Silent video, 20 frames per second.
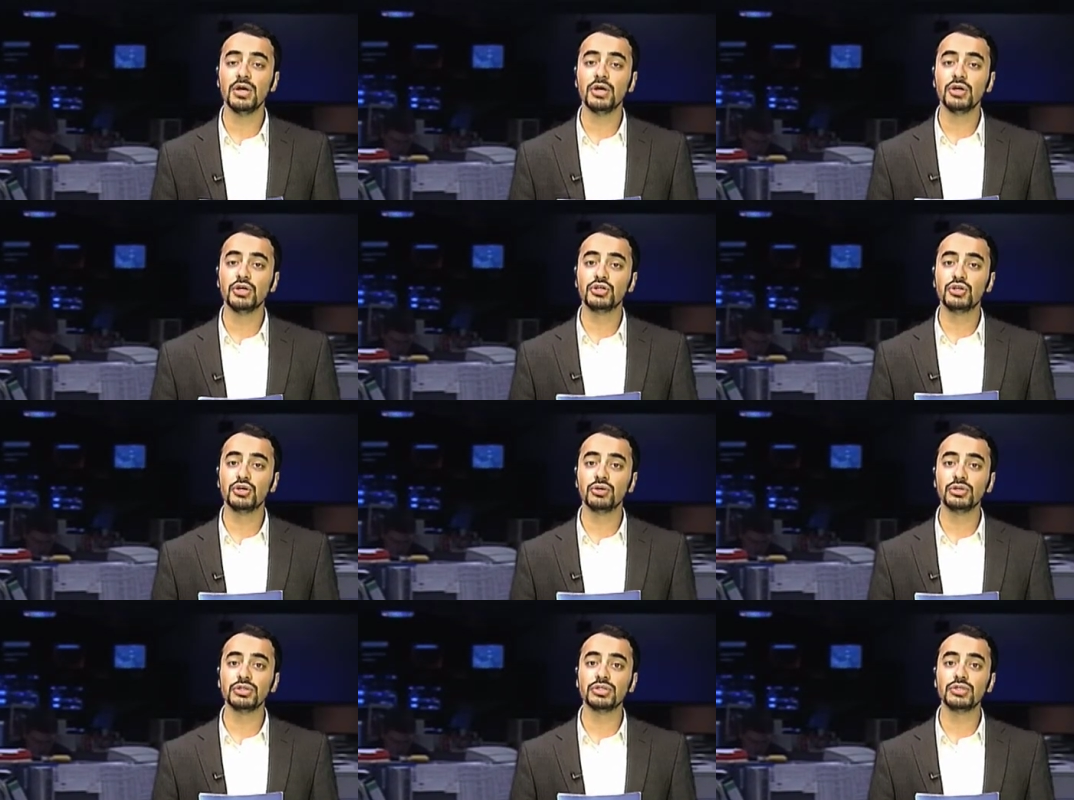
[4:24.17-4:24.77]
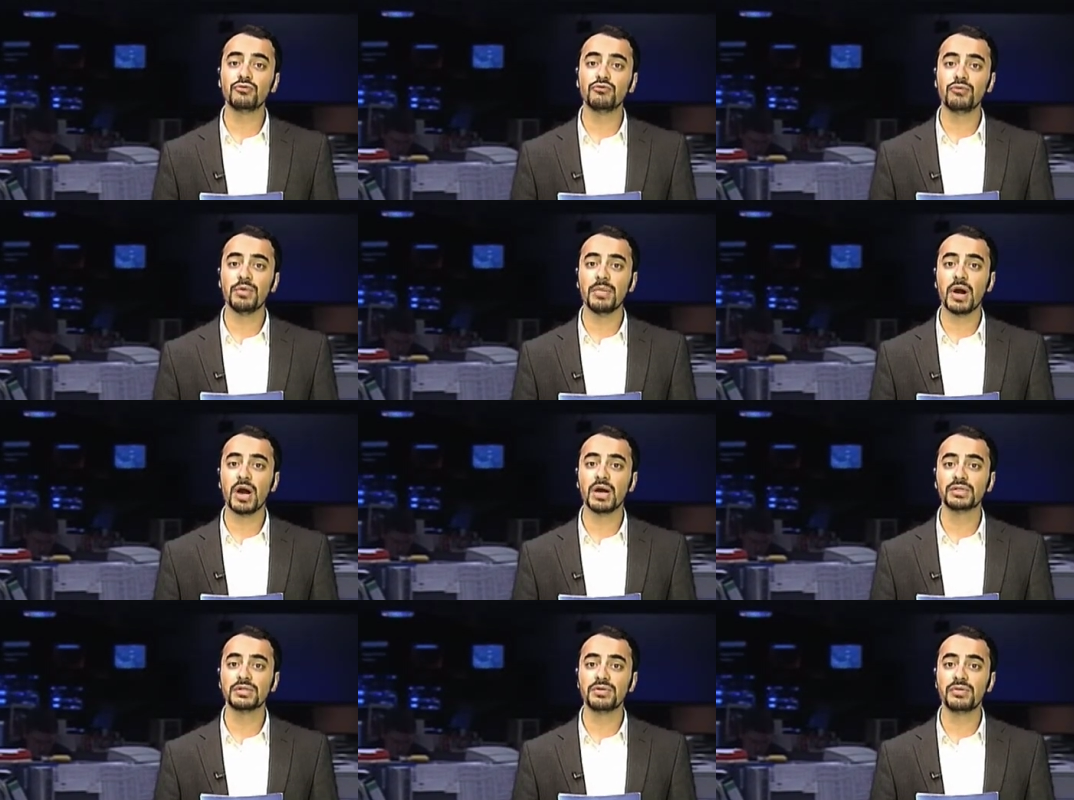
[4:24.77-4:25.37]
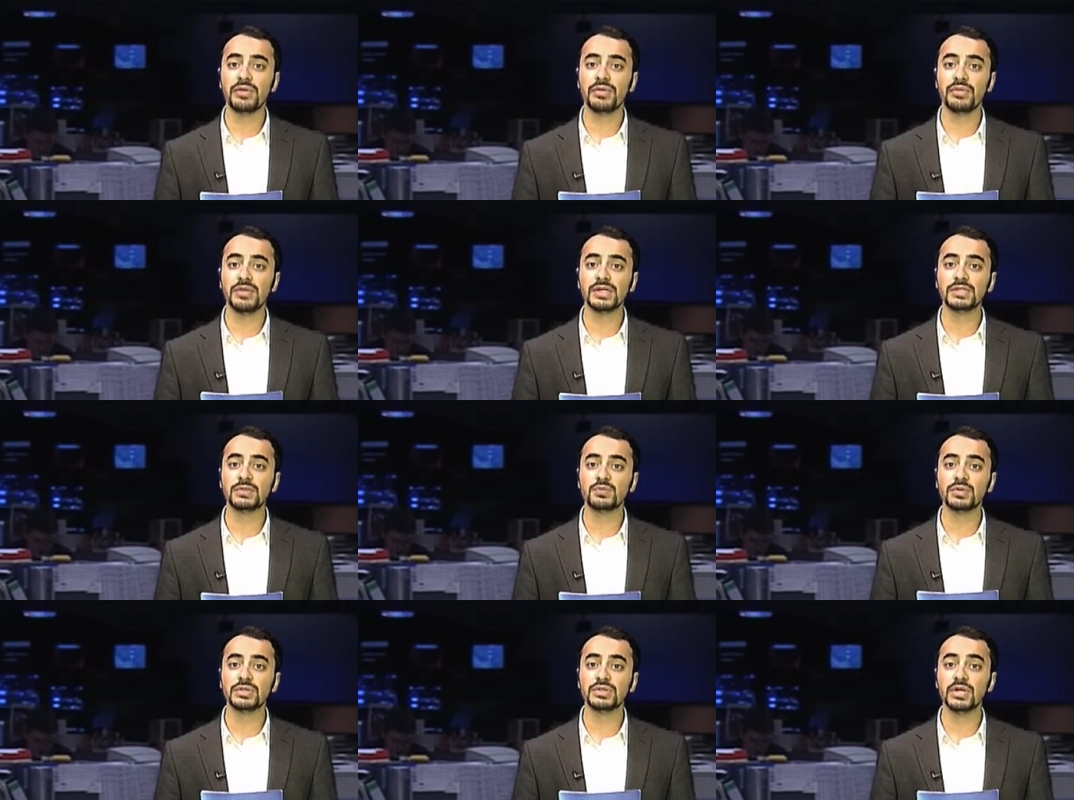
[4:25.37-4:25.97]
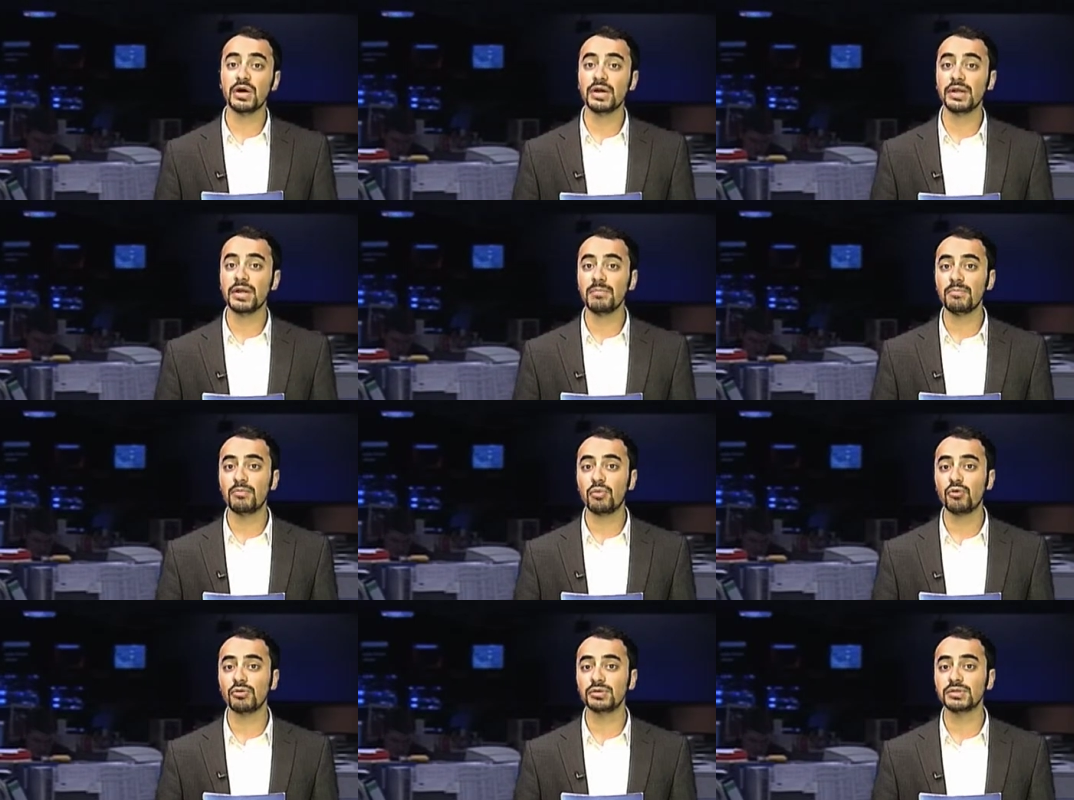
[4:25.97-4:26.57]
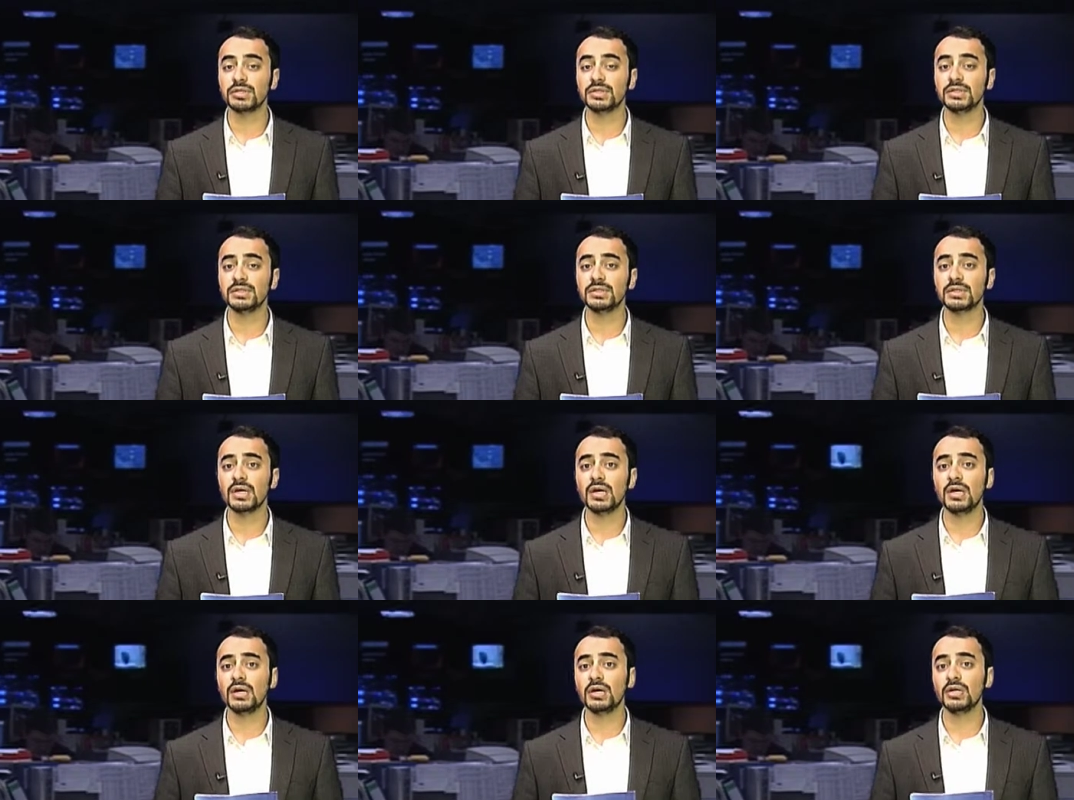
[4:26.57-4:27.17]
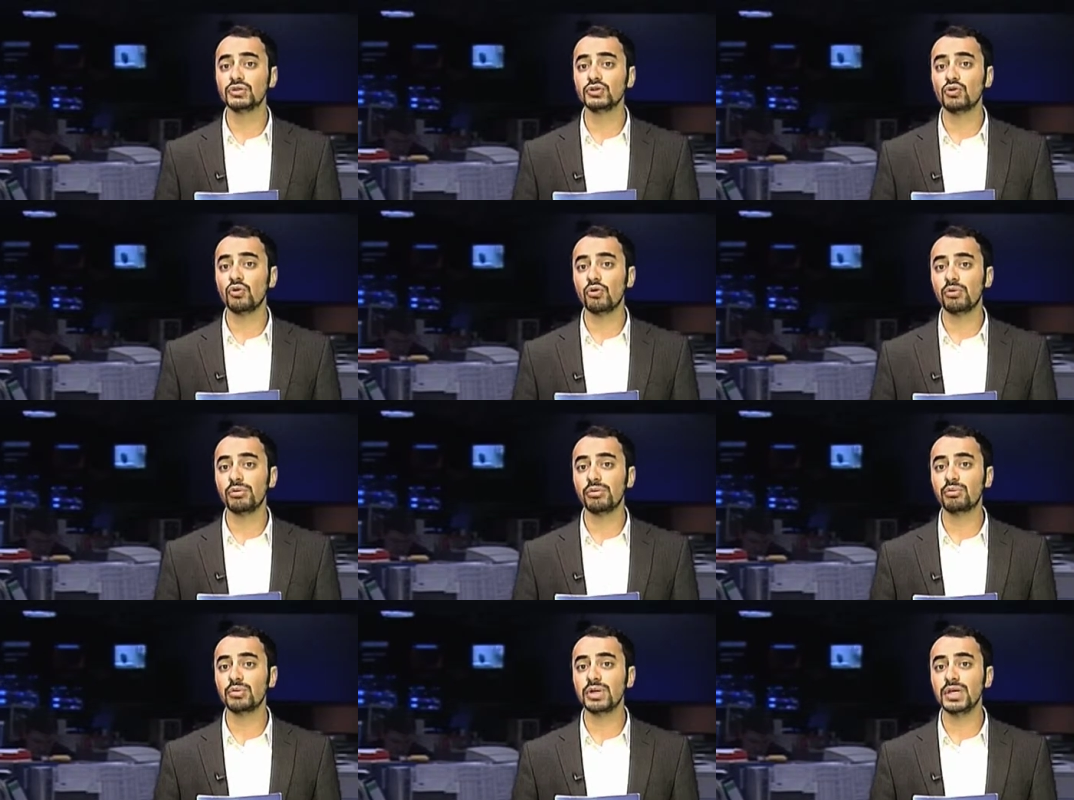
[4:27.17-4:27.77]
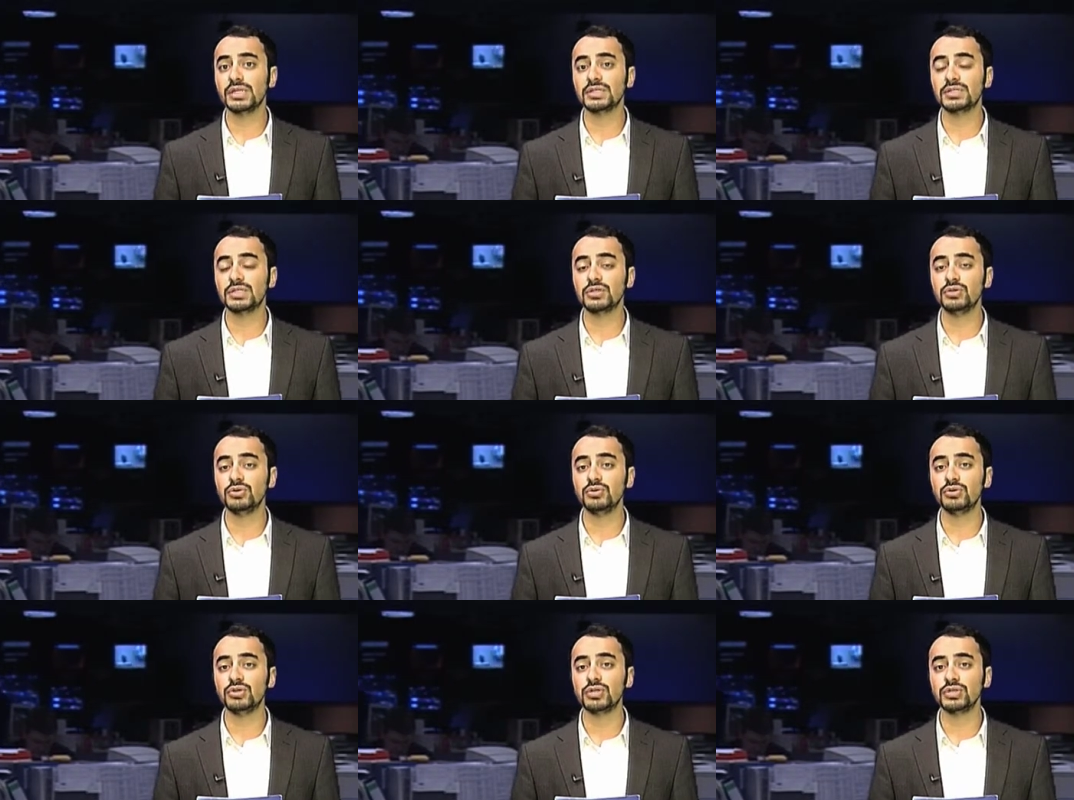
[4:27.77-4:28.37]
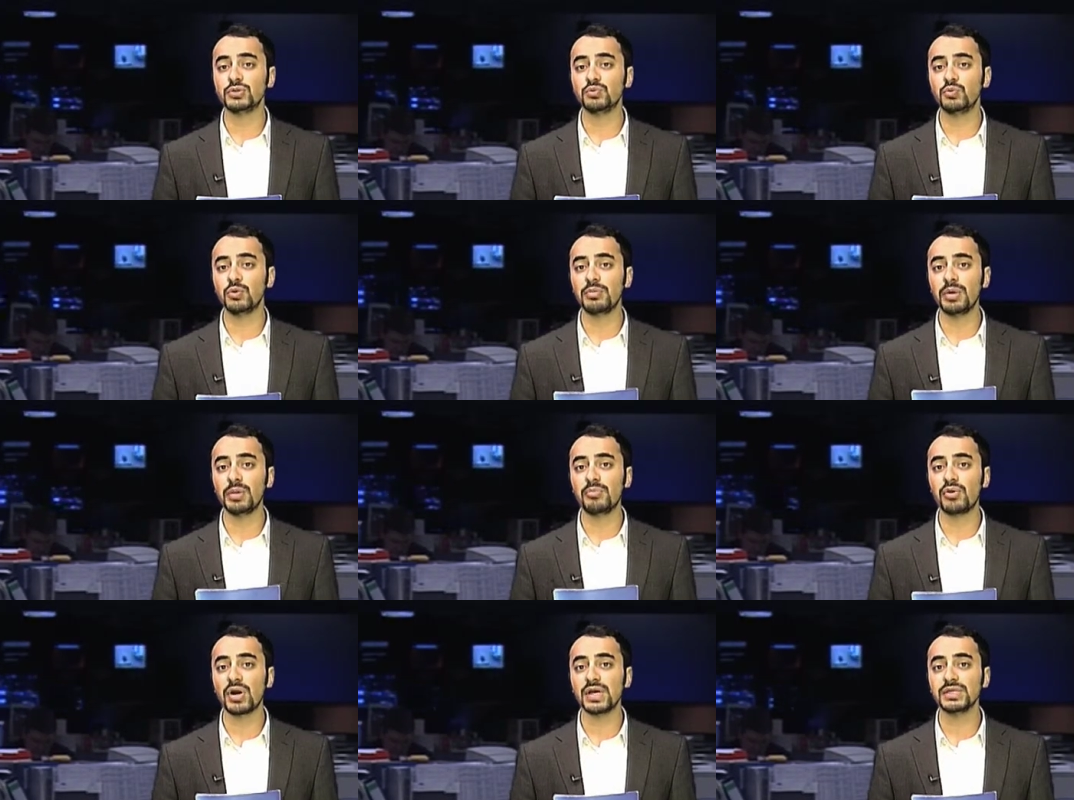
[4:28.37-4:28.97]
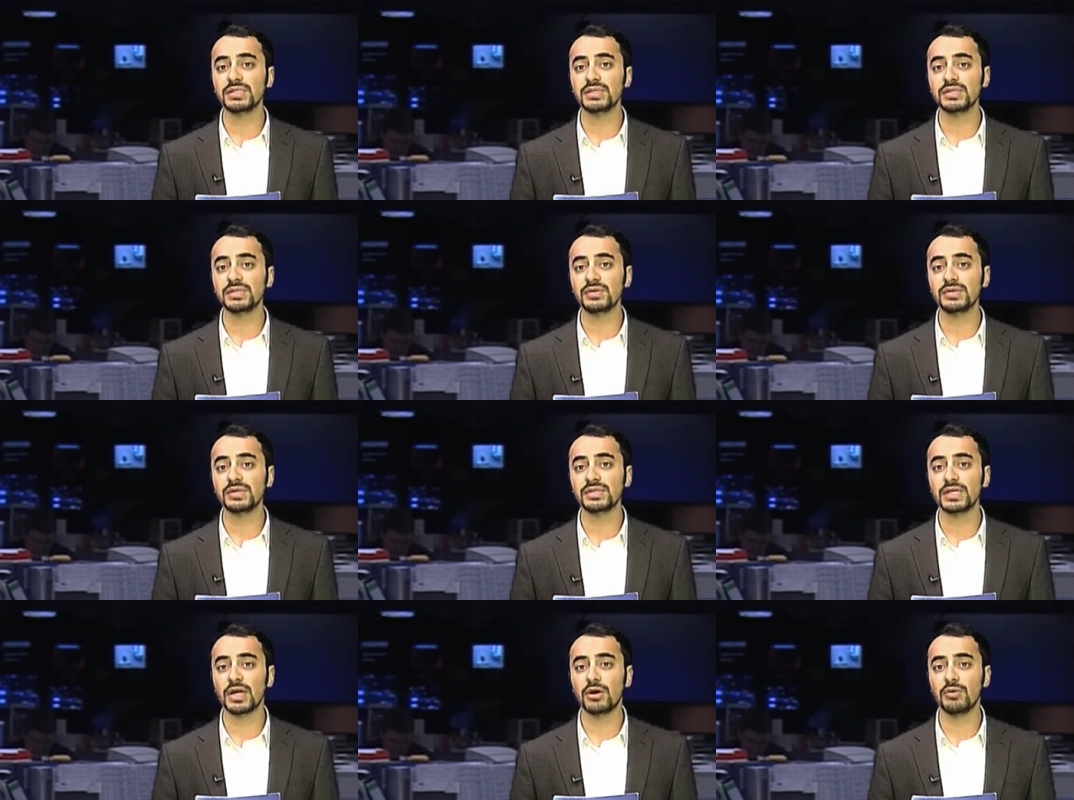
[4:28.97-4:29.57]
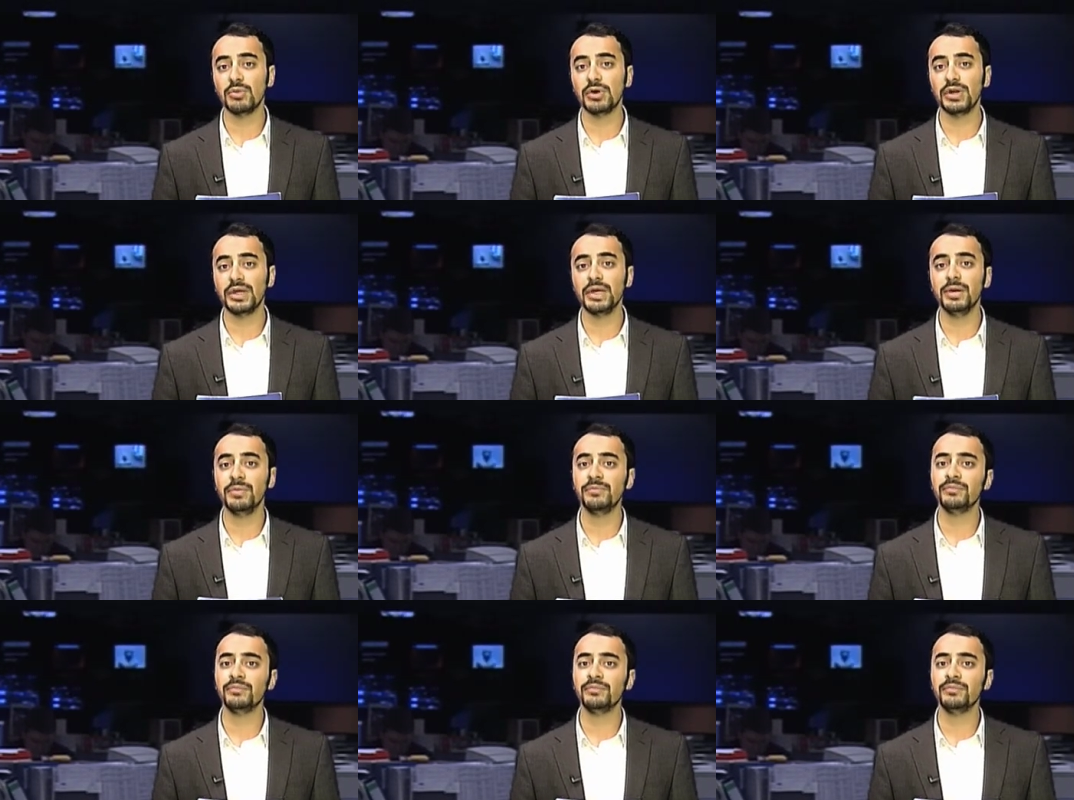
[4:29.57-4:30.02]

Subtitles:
Schulz remarked that this was unimportant as all three institutions would be present at the ceremony.